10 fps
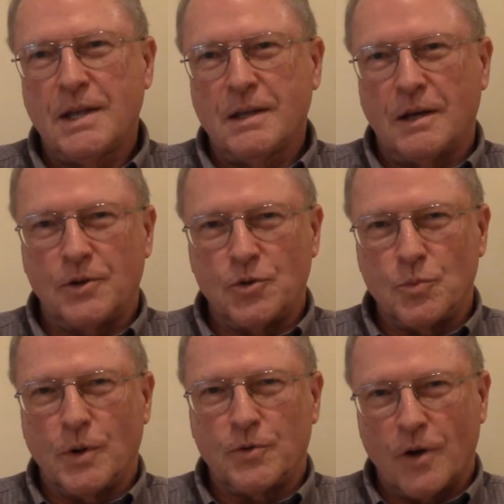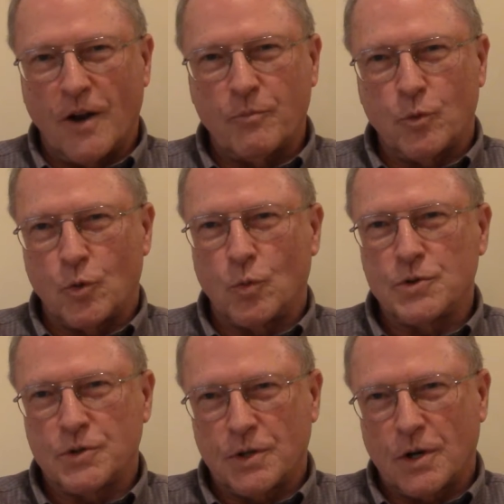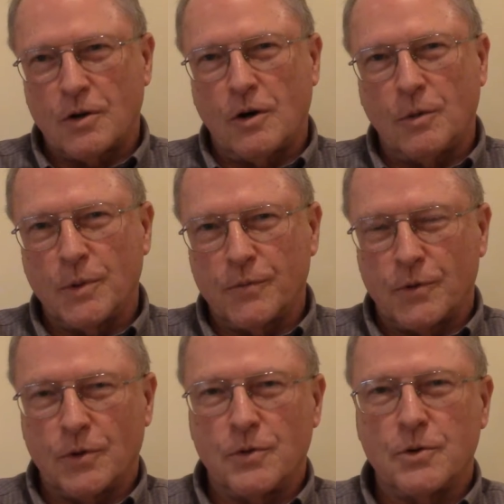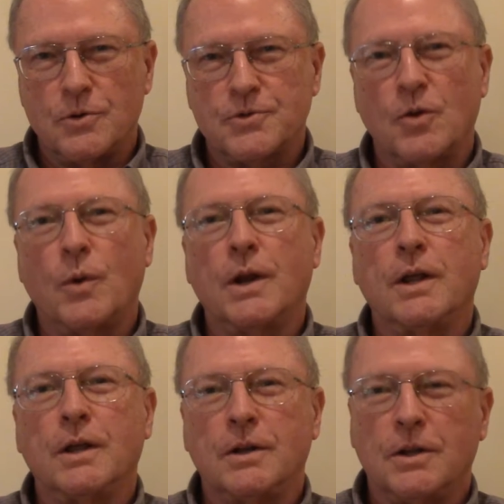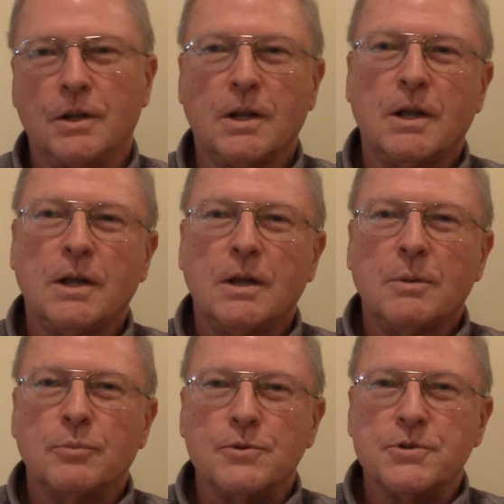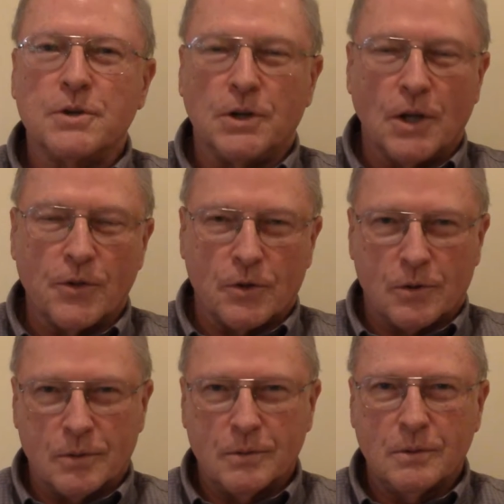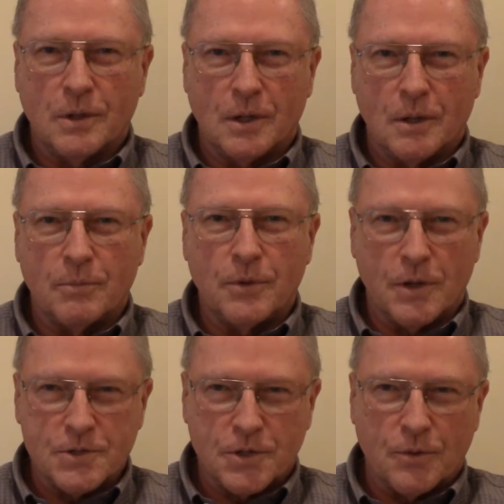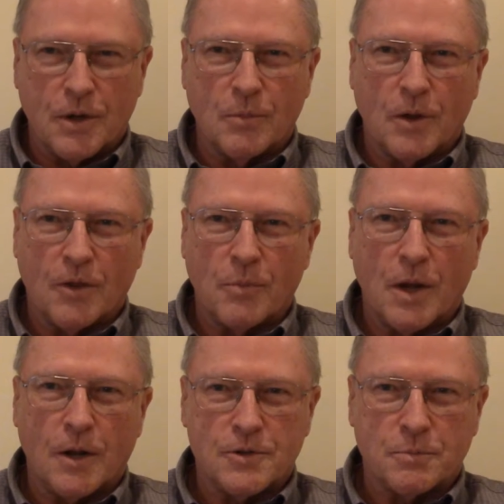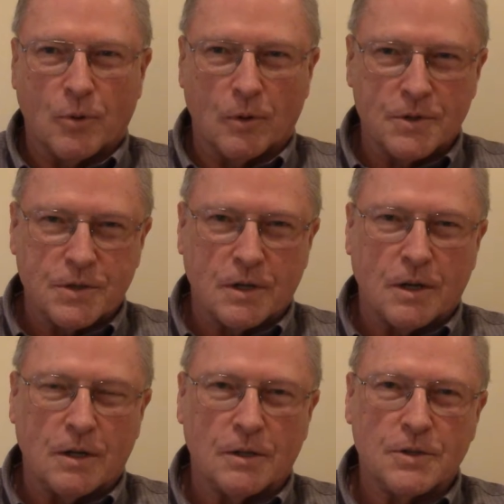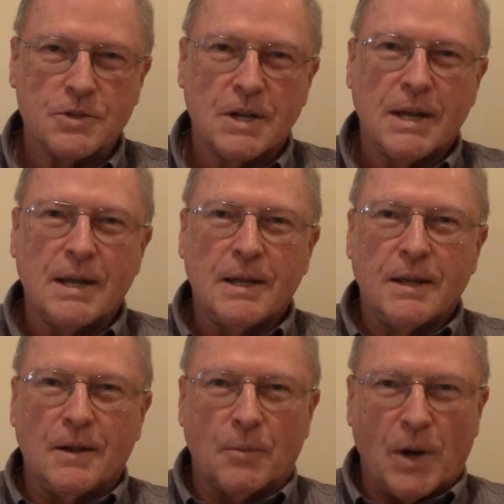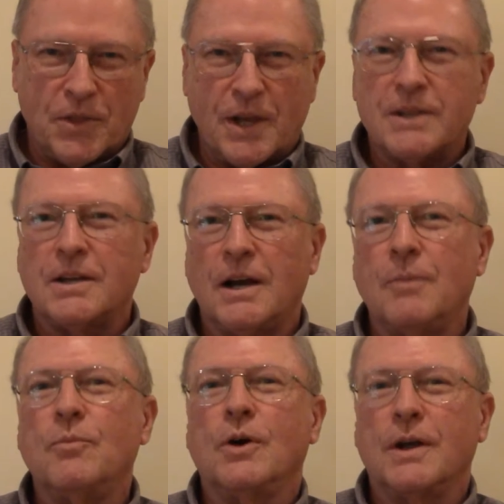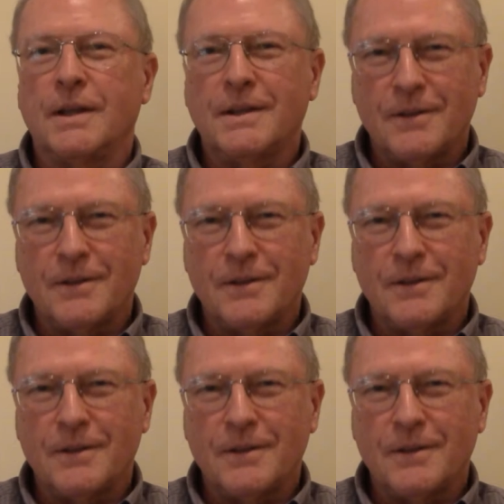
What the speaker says: I knew my draft board wasn't going to call me for another year, so I went ahead and pursued another BS degree in mathematics at Portland State College. About that time, I